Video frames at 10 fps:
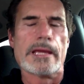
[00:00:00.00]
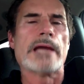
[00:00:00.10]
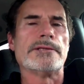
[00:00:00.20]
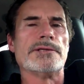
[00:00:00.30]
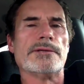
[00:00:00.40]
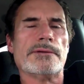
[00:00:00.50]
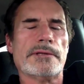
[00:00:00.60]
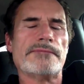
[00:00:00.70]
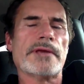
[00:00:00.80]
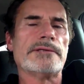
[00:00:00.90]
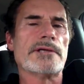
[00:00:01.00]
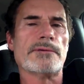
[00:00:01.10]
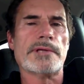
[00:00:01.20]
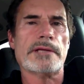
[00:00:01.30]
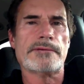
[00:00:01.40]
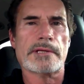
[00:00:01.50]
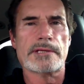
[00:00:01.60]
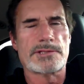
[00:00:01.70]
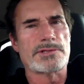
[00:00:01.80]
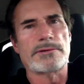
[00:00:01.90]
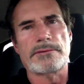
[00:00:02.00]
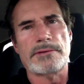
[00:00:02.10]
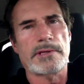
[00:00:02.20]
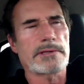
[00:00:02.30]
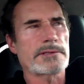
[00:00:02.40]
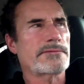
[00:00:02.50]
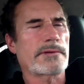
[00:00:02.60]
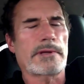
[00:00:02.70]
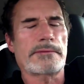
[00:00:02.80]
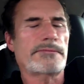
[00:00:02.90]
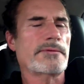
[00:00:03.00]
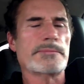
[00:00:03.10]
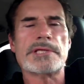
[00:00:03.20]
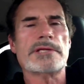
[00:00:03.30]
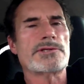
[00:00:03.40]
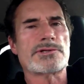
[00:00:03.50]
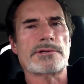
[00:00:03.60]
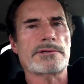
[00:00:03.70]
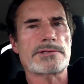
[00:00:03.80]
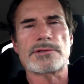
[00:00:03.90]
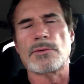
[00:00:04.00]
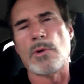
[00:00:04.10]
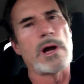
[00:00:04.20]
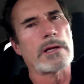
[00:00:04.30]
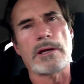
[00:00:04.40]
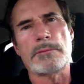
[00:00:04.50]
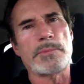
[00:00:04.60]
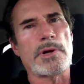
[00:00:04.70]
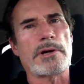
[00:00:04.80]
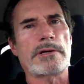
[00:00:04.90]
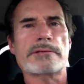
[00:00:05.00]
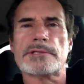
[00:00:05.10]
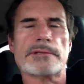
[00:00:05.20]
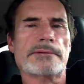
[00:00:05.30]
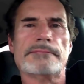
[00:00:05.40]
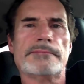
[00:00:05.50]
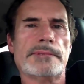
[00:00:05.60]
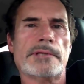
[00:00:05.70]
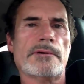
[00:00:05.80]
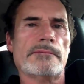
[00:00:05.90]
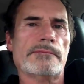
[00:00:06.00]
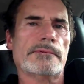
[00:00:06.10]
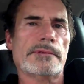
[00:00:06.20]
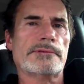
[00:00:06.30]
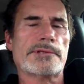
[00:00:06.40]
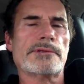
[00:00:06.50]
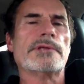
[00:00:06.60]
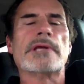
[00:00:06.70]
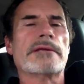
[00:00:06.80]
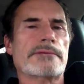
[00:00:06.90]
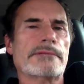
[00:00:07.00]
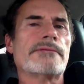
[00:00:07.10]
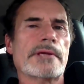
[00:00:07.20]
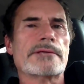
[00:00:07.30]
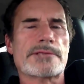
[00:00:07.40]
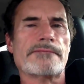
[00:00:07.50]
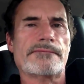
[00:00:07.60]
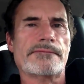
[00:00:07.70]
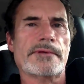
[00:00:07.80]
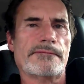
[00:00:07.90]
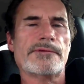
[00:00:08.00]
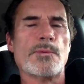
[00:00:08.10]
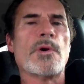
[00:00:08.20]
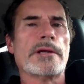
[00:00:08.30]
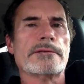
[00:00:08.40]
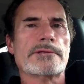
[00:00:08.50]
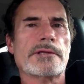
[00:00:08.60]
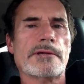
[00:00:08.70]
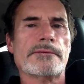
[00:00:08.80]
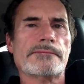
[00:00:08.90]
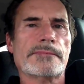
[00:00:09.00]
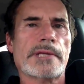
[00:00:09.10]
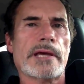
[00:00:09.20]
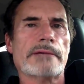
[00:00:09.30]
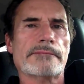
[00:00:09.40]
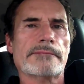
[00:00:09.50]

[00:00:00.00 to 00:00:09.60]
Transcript: I do. And if they donate, they get certain things uh, from T-shirts to walk-on part to you know. So you get things if if you want. You know. Yeah.